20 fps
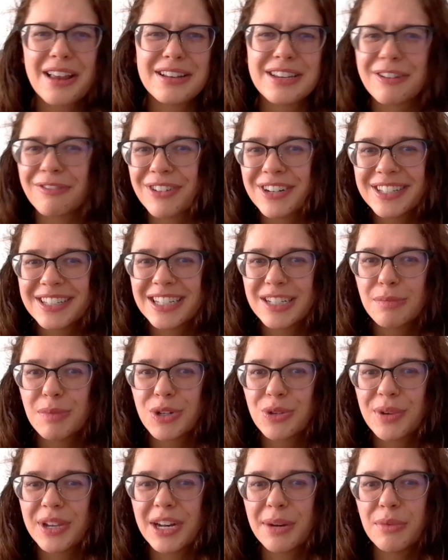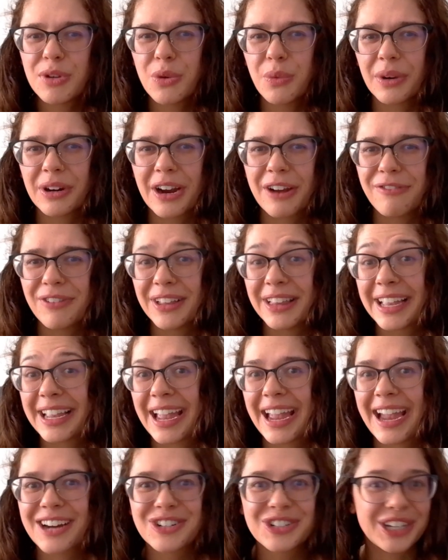differences between them to where I feel
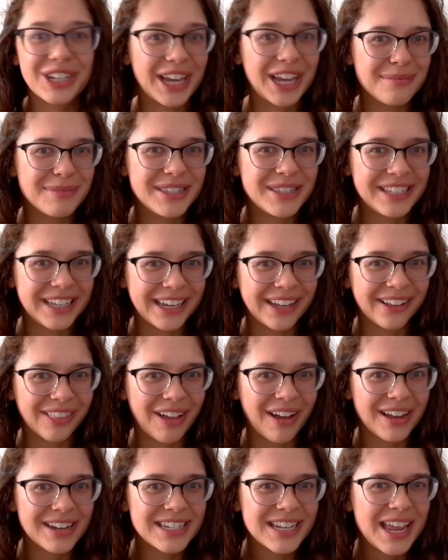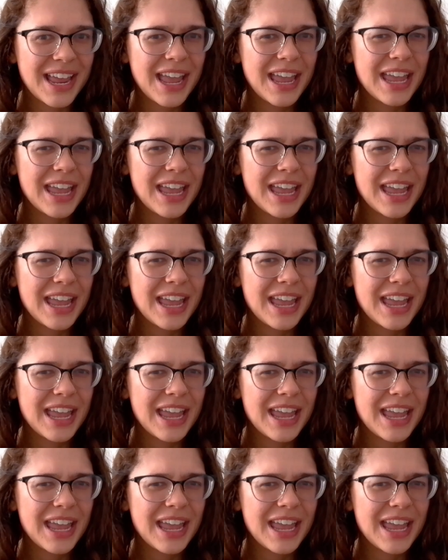like I actually am seeing a lot,